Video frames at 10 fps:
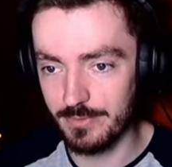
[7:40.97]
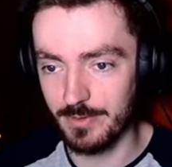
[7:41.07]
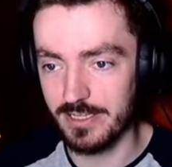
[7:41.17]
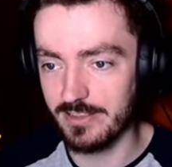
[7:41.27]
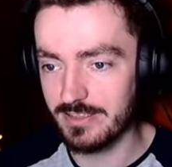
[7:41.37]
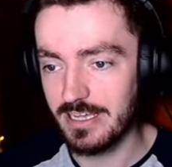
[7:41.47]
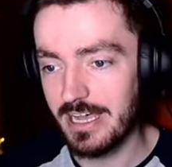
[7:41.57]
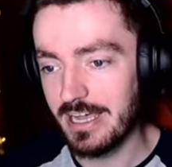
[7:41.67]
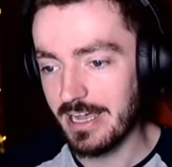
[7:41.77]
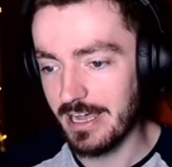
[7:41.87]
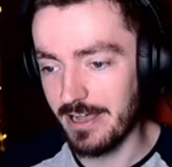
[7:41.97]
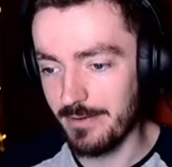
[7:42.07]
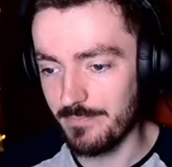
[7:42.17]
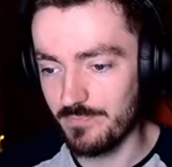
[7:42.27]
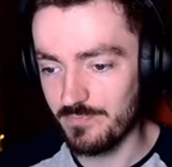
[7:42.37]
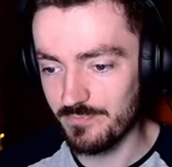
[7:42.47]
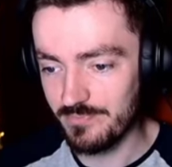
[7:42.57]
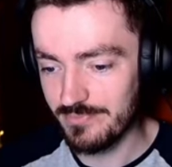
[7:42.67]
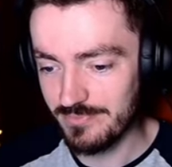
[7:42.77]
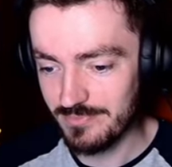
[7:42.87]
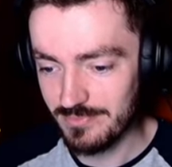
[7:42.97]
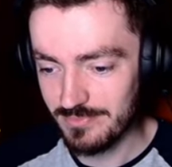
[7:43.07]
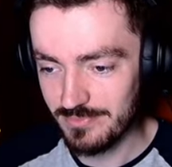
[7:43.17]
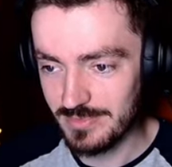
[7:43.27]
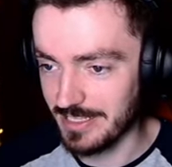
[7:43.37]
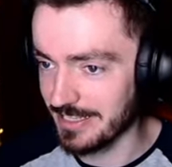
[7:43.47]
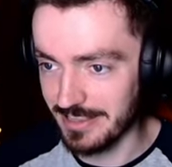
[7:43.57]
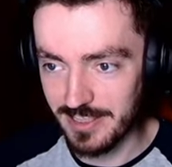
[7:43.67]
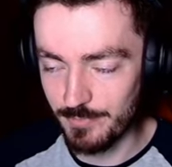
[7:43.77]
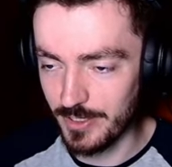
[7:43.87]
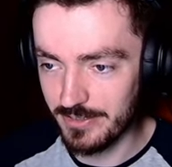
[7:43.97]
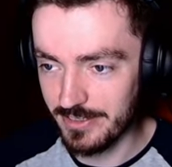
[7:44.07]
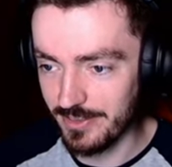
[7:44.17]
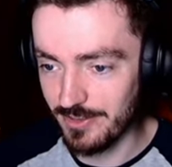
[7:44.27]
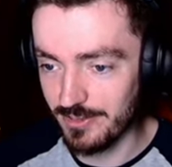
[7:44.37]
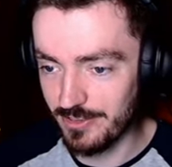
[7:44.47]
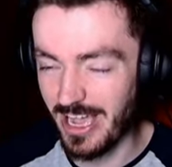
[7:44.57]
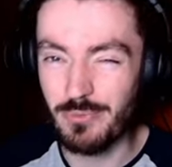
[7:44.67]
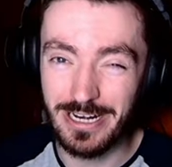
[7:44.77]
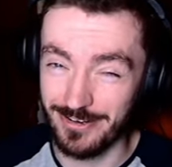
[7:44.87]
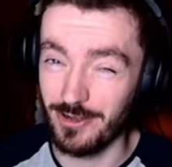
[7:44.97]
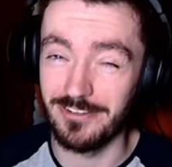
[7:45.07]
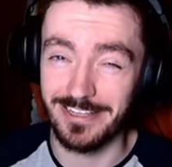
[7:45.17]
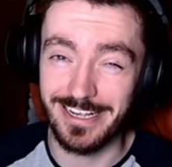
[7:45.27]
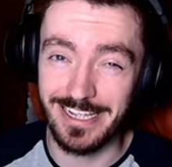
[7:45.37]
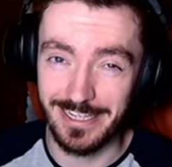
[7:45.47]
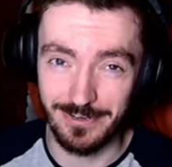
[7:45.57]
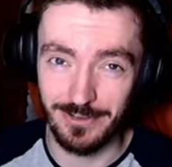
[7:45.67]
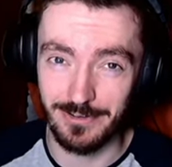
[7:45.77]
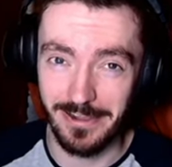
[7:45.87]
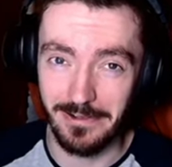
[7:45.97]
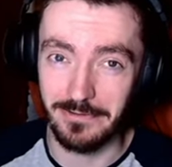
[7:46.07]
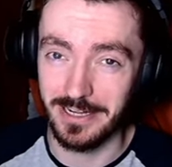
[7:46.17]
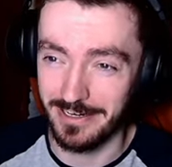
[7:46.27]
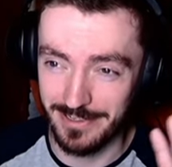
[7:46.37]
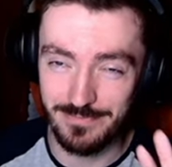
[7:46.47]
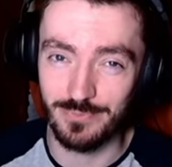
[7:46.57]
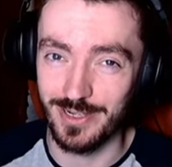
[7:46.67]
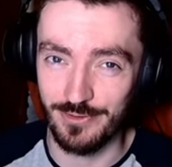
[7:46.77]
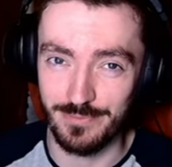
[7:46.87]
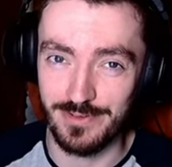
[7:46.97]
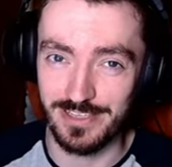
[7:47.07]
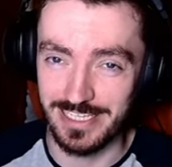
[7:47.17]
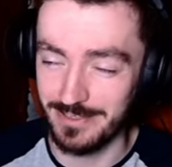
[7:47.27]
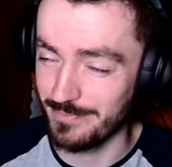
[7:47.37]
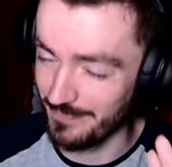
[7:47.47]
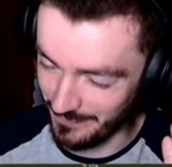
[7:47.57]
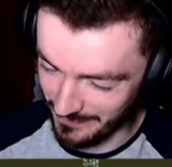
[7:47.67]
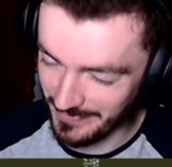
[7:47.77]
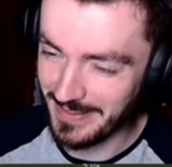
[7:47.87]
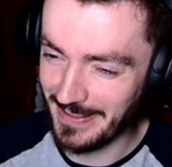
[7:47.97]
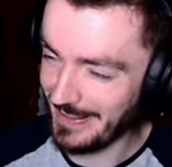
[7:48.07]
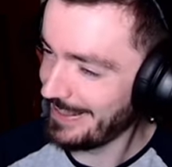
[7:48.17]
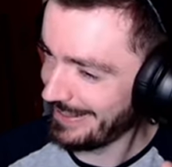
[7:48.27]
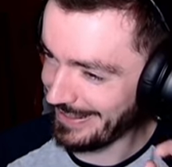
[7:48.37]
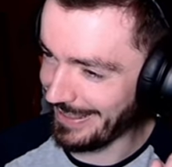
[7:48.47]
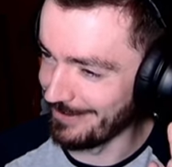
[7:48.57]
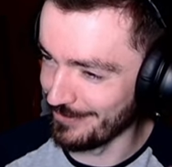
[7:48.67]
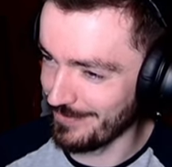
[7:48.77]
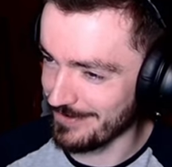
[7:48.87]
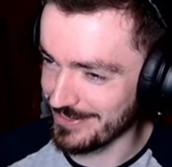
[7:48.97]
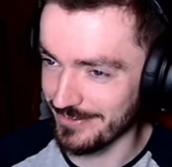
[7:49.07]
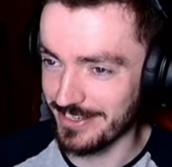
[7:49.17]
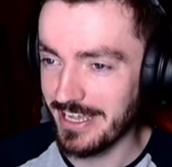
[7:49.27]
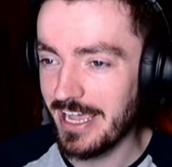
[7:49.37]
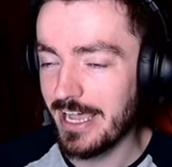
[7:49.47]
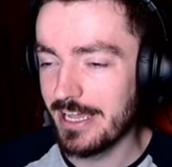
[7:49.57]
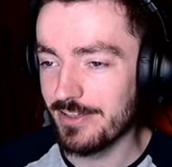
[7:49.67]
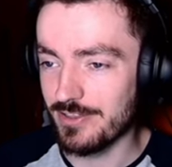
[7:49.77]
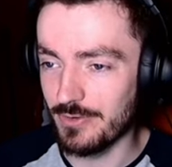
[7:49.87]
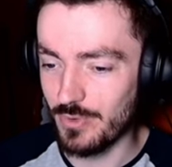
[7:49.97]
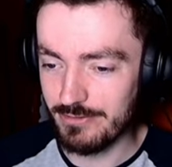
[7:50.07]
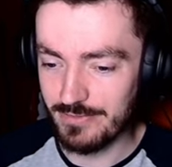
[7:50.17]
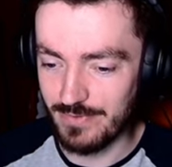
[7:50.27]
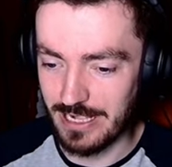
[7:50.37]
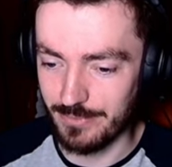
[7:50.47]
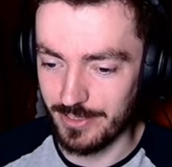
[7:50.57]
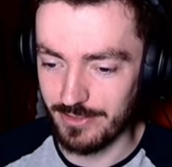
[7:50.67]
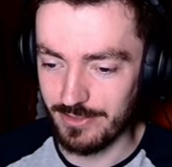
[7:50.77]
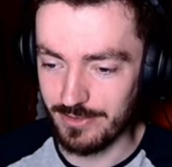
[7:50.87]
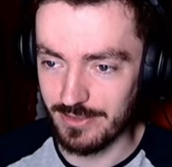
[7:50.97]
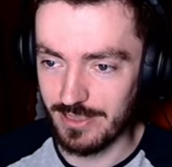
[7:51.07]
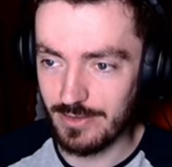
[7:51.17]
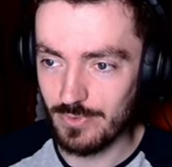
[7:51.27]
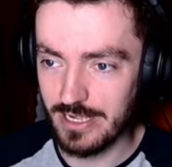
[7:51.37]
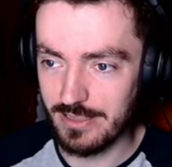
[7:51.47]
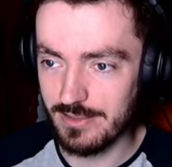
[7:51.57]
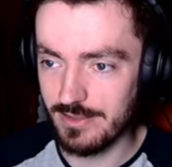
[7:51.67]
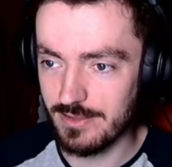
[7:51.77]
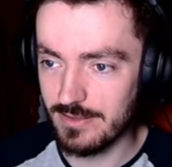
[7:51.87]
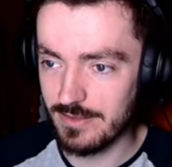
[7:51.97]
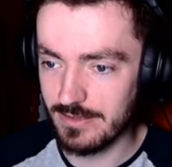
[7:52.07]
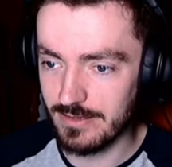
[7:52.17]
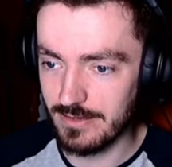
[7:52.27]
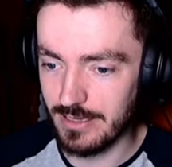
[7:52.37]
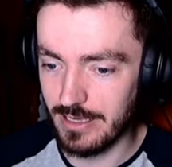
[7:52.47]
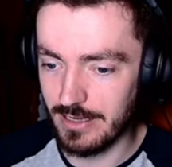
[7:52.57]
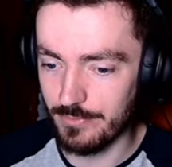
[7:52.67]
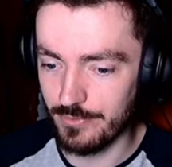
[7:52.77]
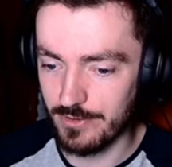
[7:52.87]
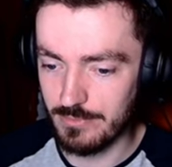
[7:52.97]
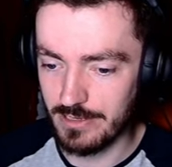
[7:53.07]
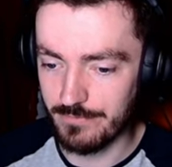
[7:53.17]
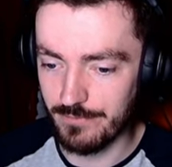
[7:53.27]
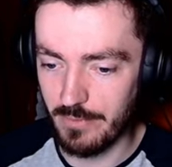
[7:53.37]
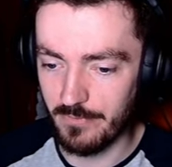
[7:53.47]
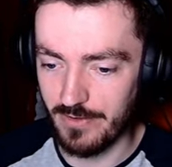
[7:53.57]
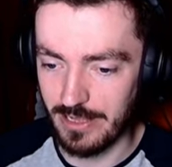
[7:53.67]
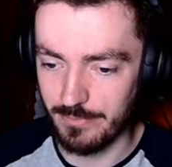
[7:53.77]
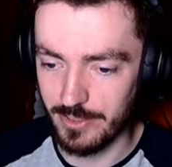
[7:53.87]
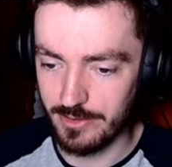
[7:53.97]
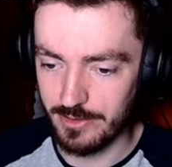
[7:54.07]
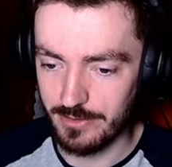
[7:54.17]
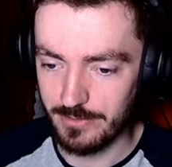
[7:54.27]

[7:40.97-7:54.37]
the place. Um, like Lisbon and such. I went on a holiday here not long ago and I went to a museum. It was very good. So we're in Falmouth. So they went, I'm presuming from Falmouth,